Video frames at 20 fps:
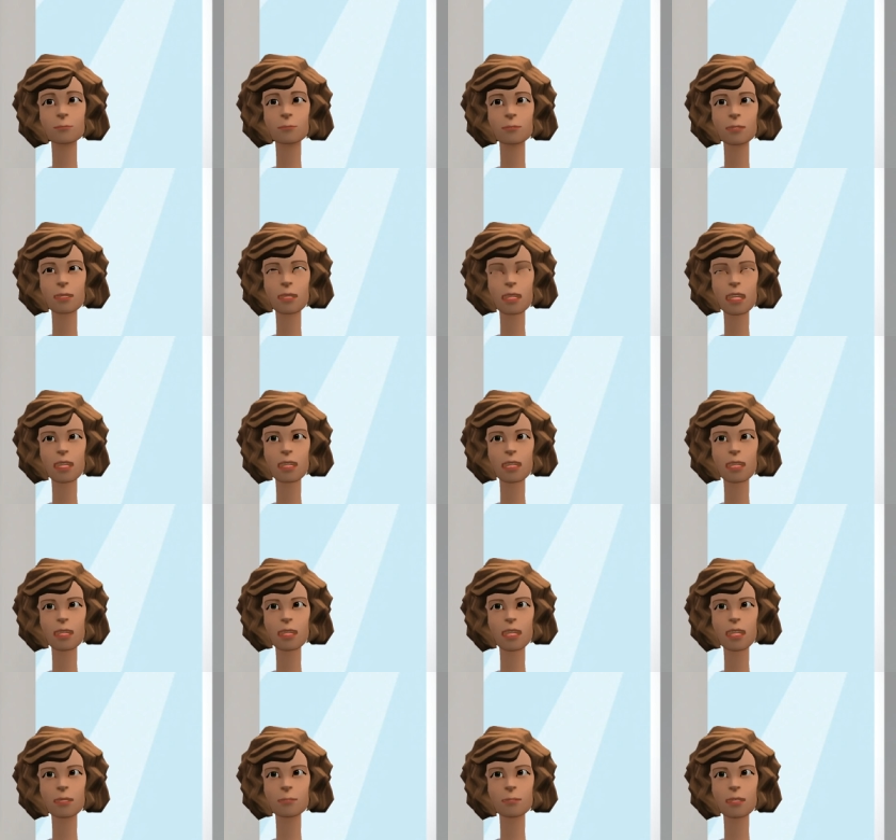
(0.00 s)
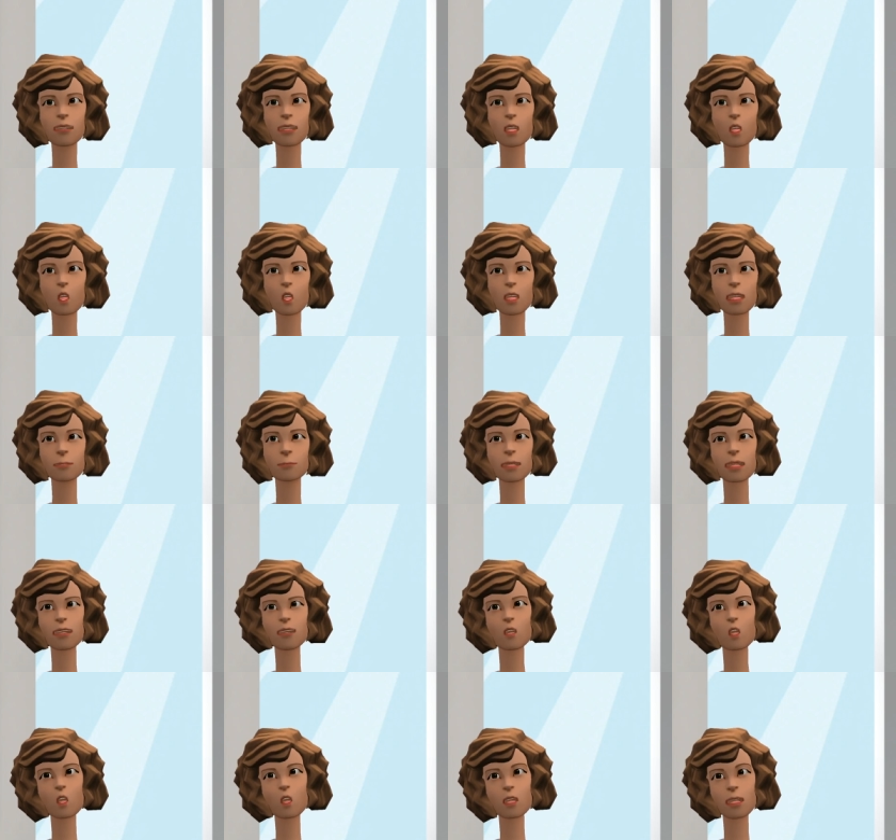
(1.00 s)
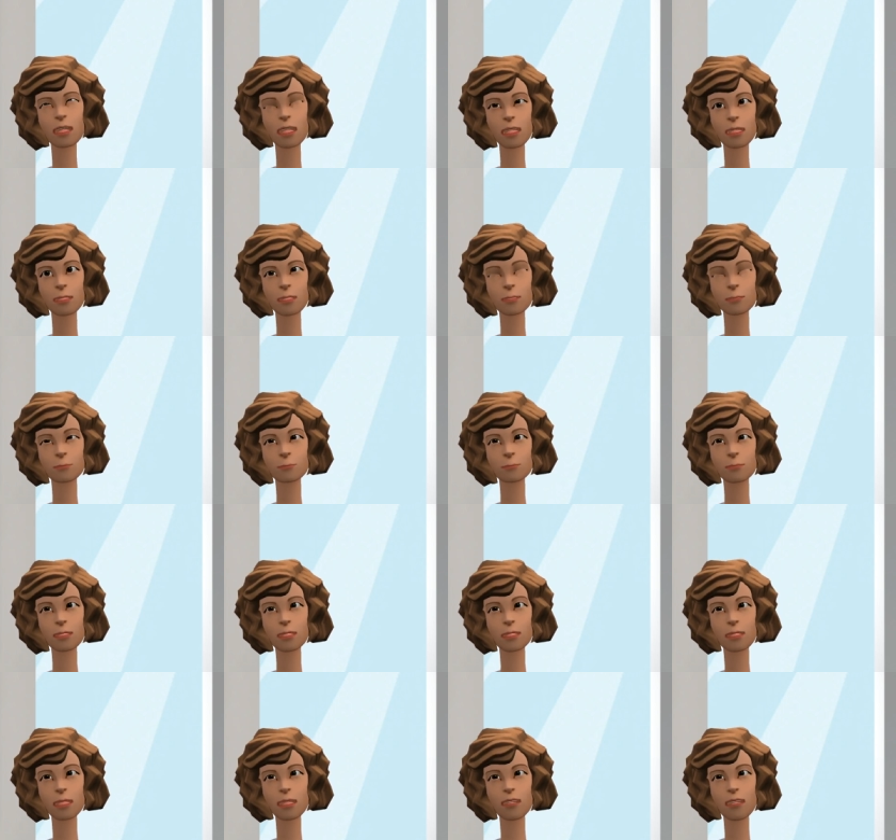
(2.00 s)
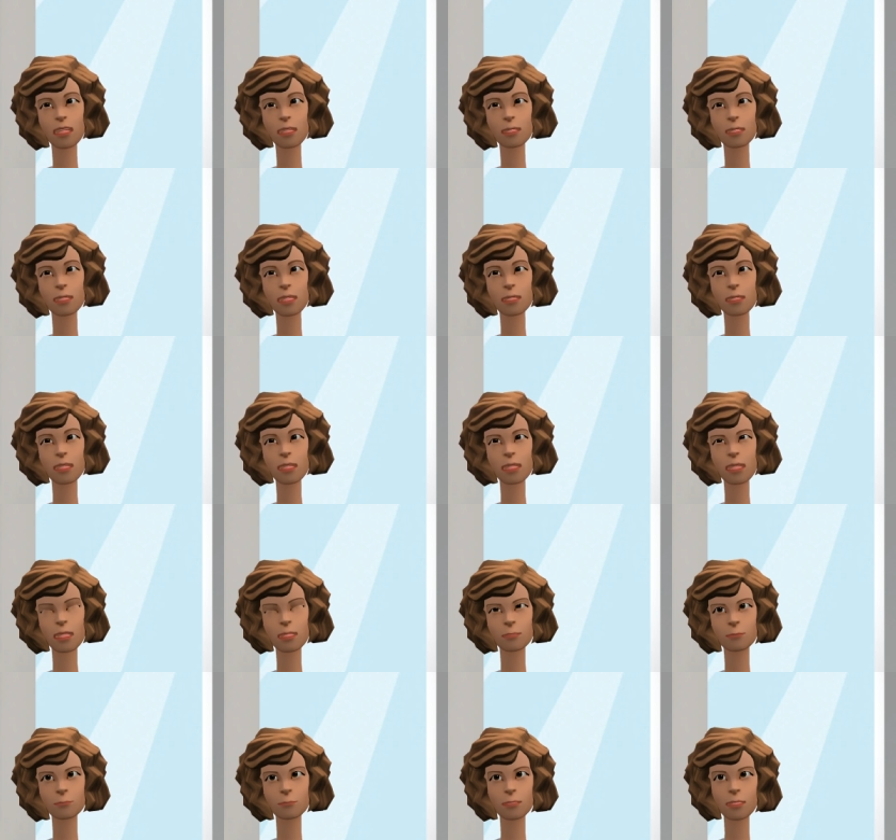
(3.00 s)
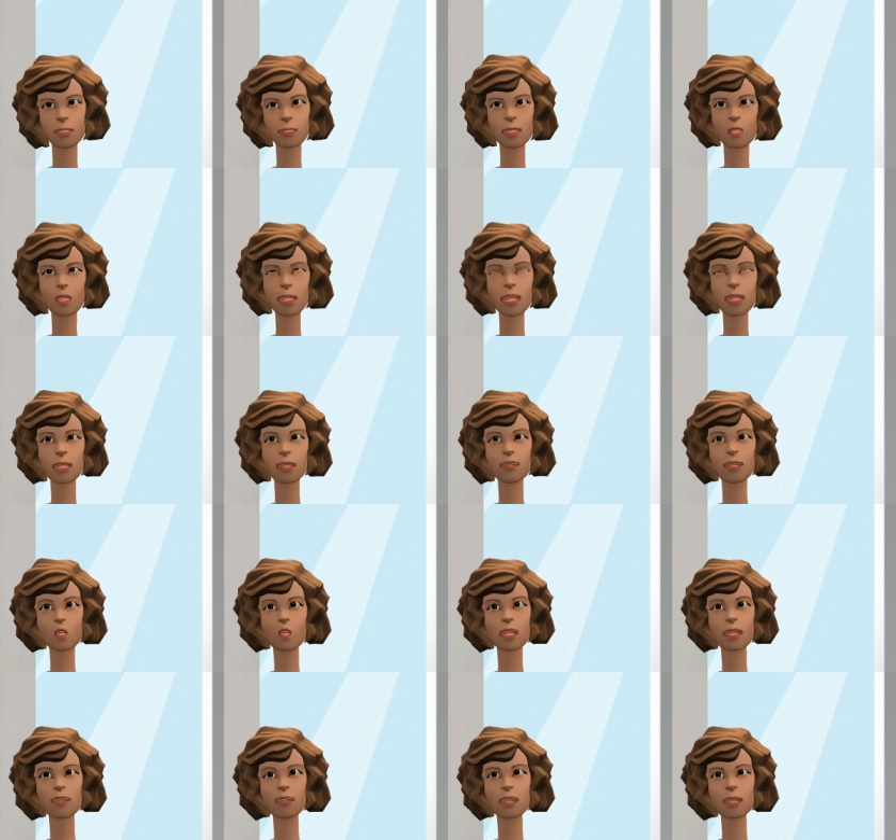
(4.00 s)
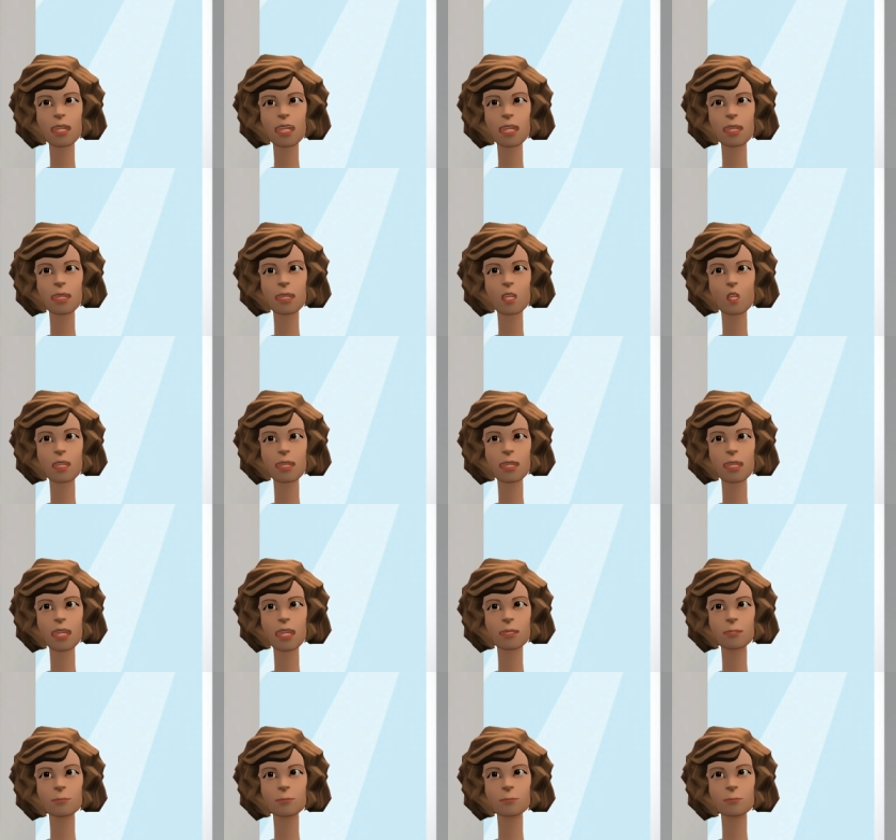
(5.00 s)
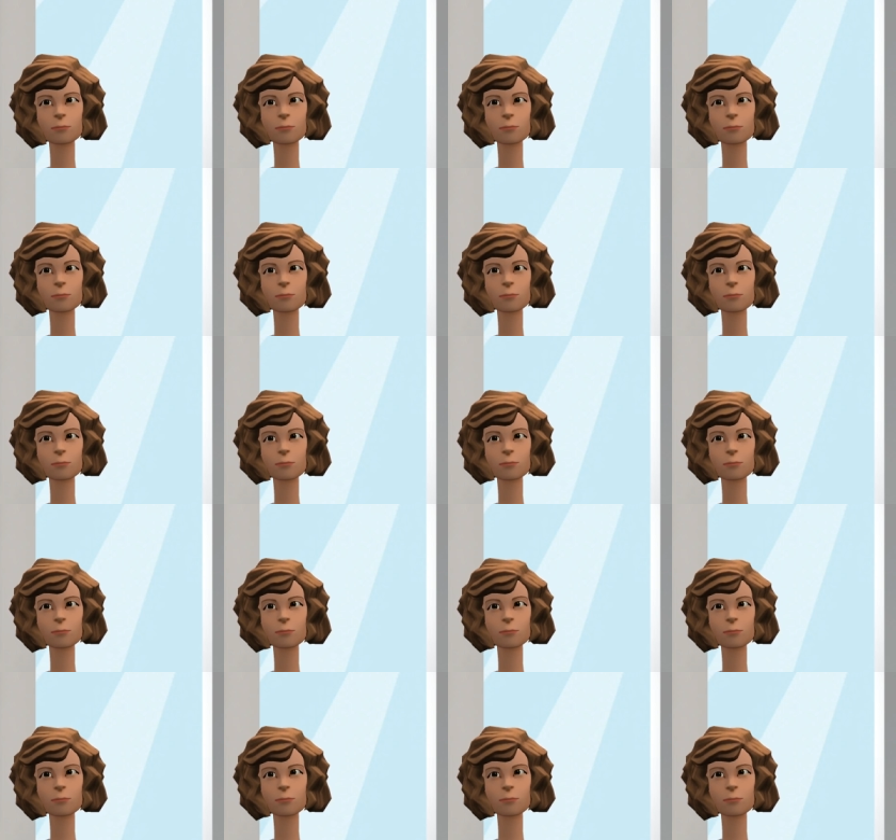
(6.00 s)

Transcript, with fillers: Seek the kingdom of God above all else, and live righteously, and He will give you everything you need.